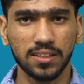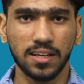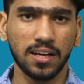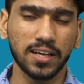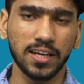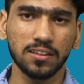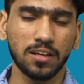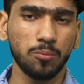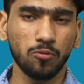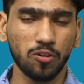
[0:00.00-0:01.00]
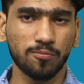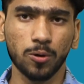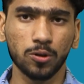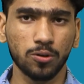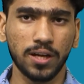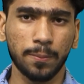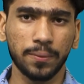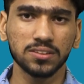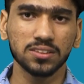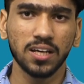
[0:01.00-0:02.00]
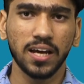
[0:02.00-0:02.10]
Then again the removal of proton happens,